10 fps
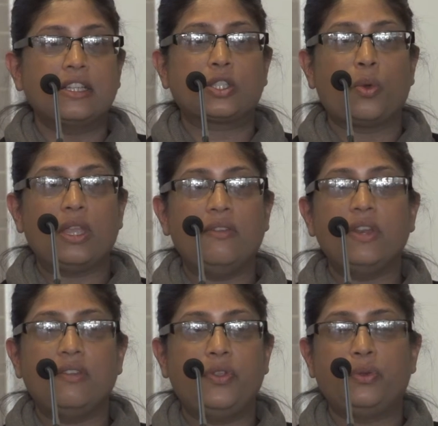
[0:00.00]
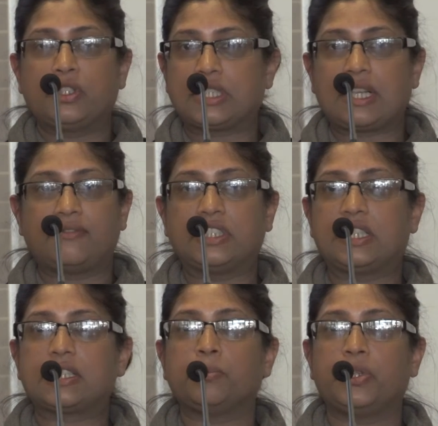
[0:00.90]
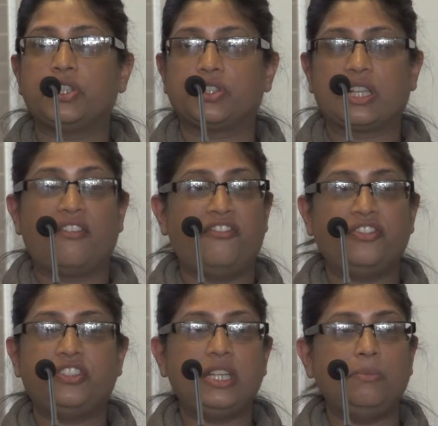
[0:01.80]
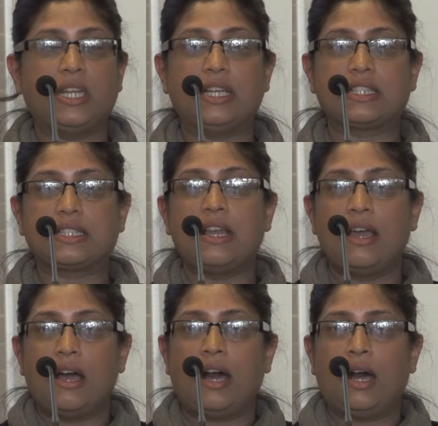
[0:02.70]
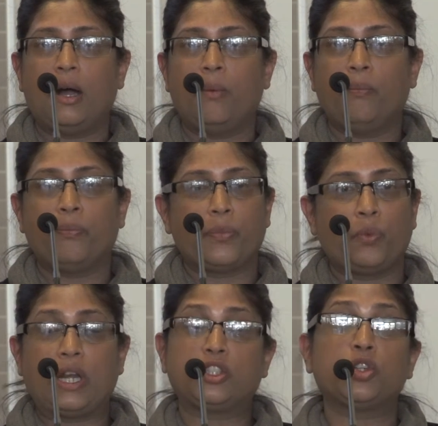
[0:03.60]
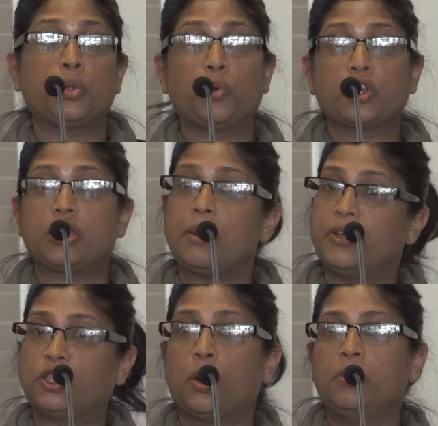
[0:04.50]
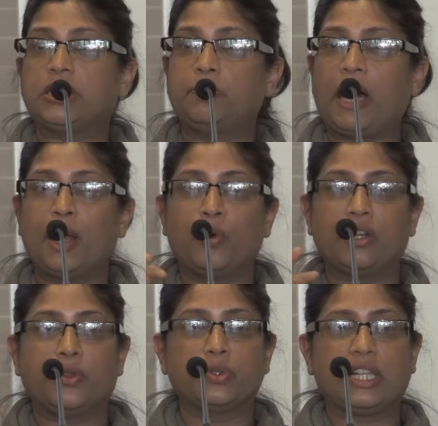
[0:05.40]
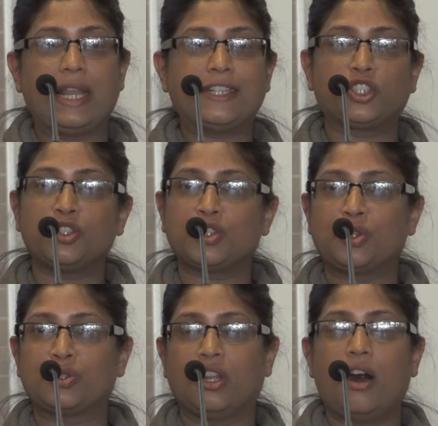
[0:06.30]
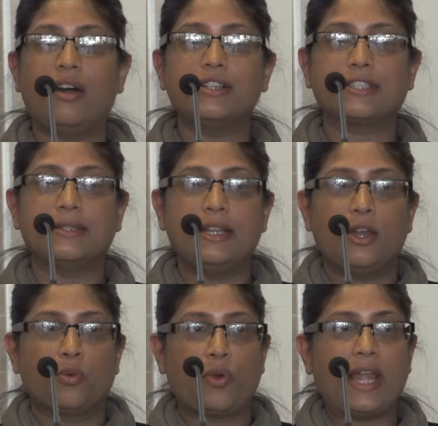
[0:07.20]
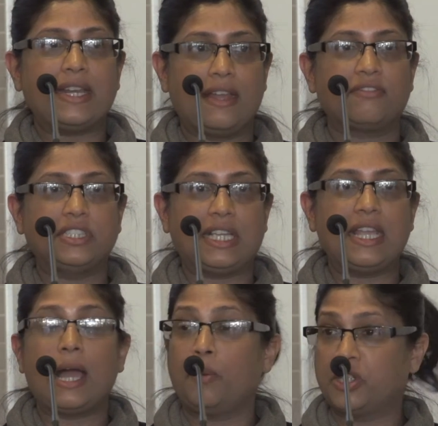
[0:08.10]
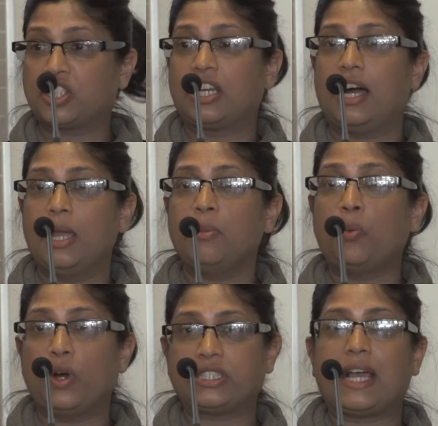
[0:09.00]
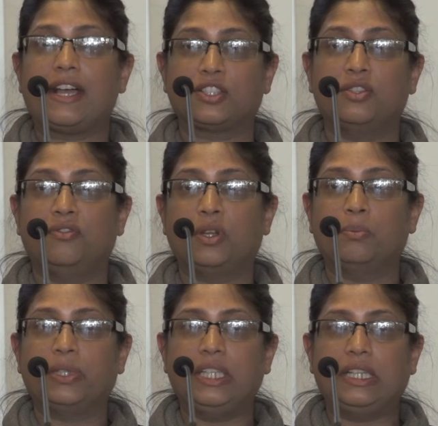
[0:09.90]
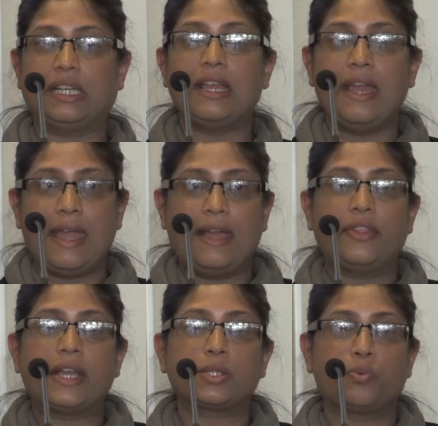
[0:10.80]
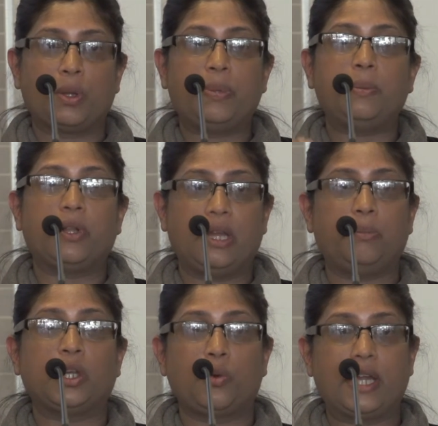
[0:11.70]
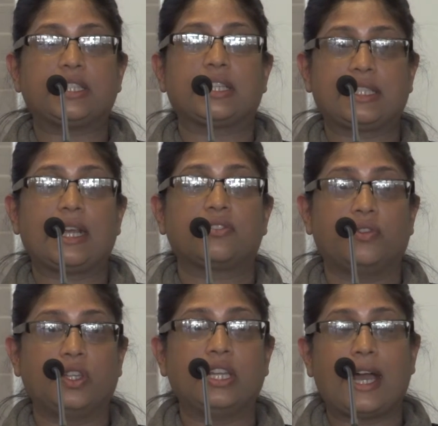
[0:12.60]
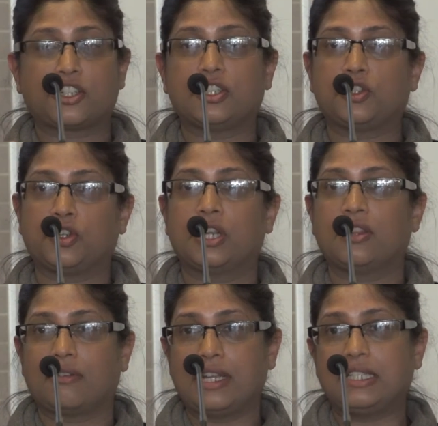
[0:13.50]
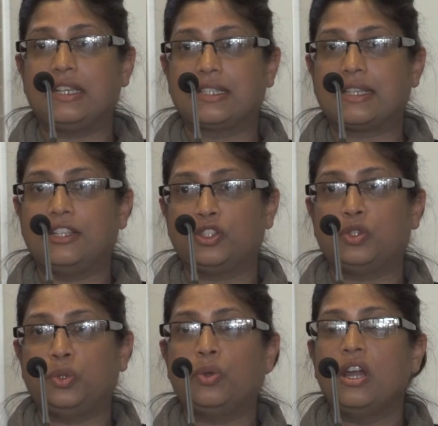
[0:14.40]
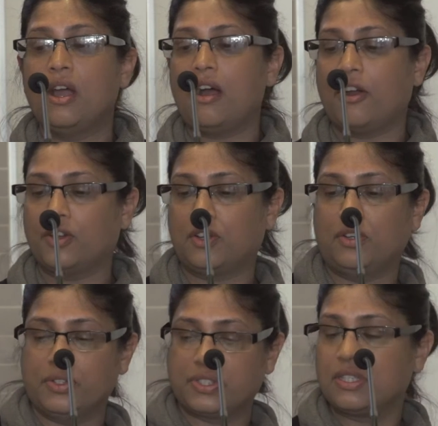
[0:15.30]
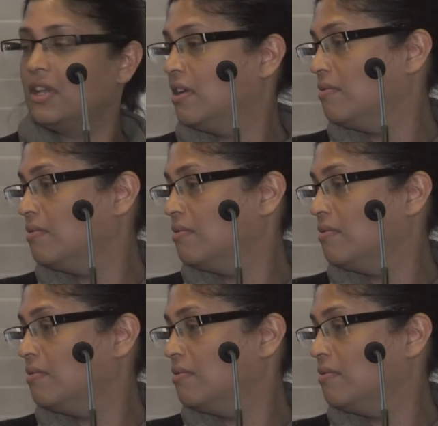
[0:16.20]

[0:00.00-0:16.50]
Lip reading: So even if you just have to discipline yourself 15 minutes, when I took the workshop, they told me to buy one of those ledgers, those logs, write every day how much time and what task you've completed. And that's where people have been quite successful in actually turning their ideas into articles.